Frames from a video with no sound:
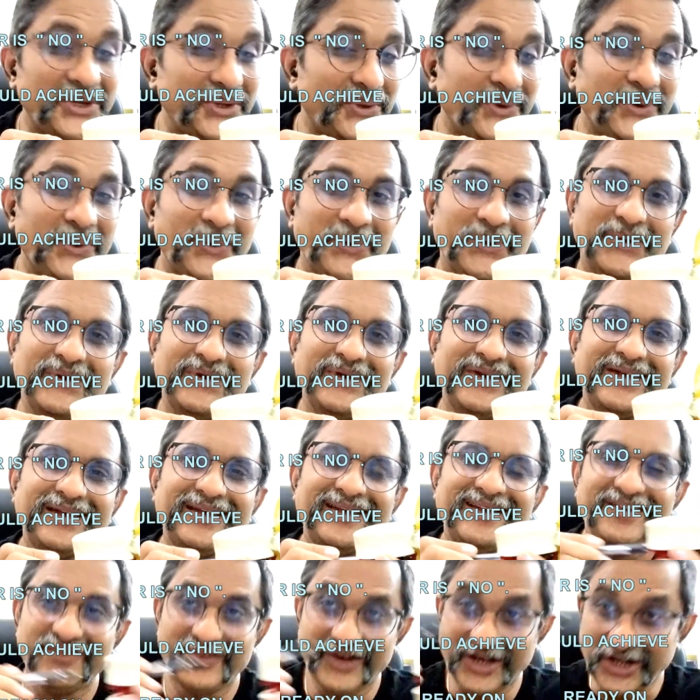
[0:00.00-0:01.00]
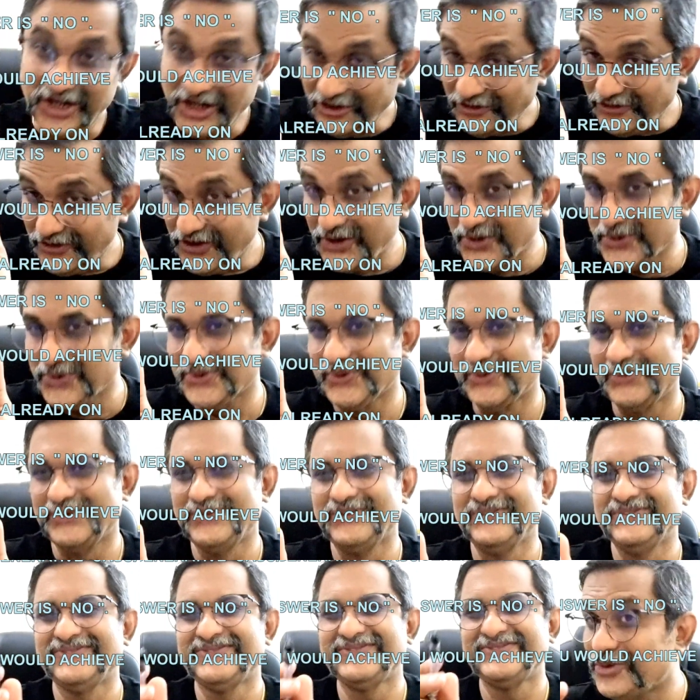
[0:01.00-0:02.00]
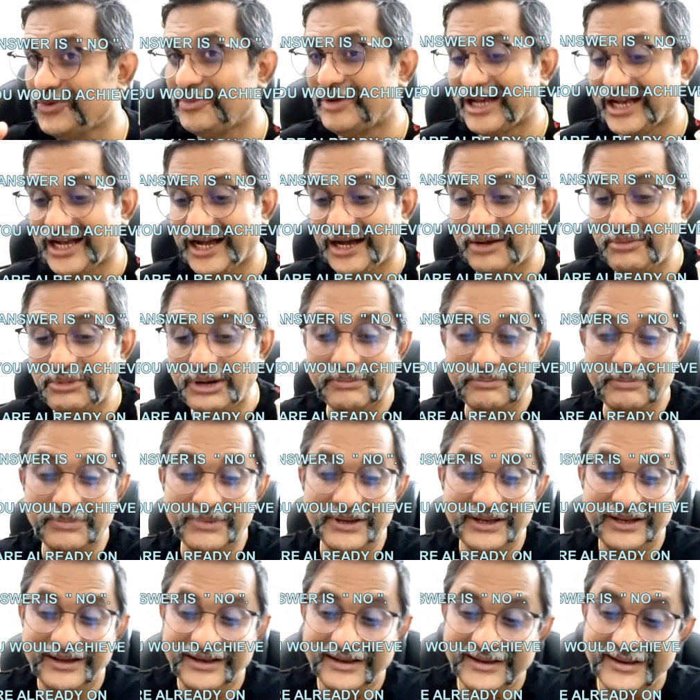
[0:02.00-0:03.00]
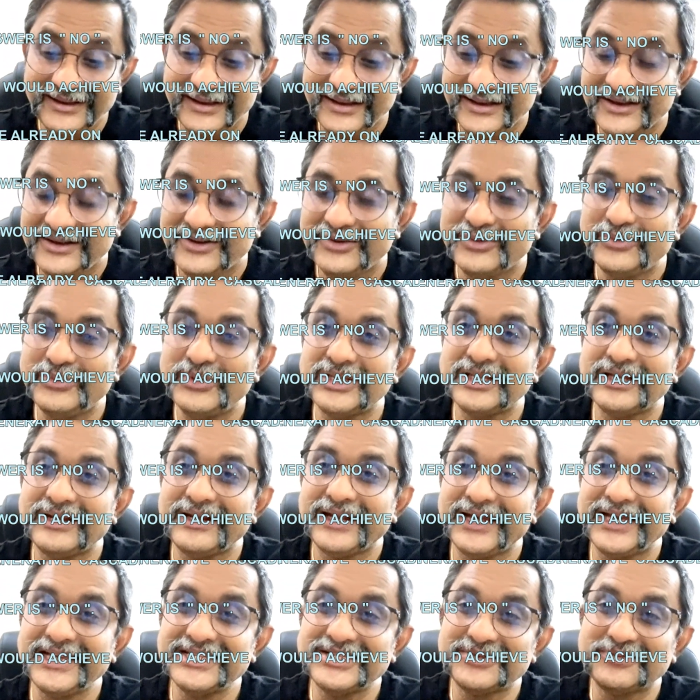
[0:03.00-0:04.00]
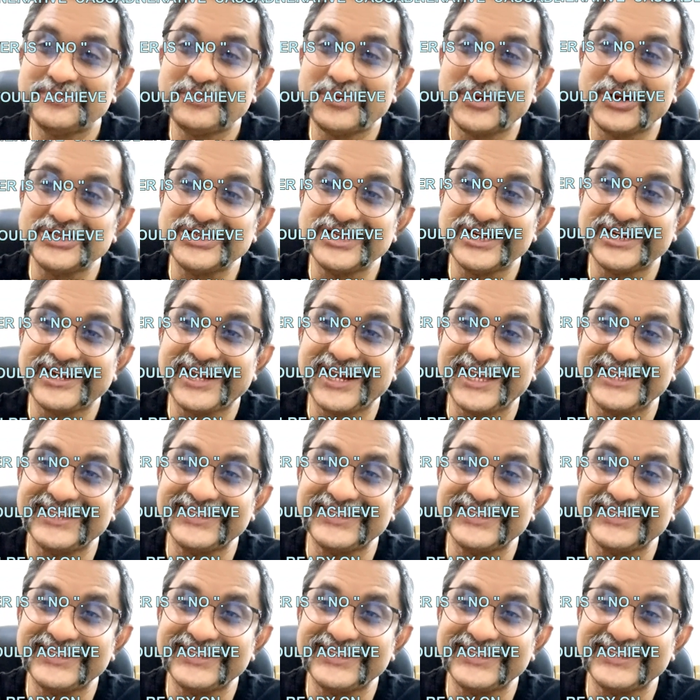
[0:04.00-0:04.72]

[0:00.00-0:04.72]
know. One of you may come up with a nice project like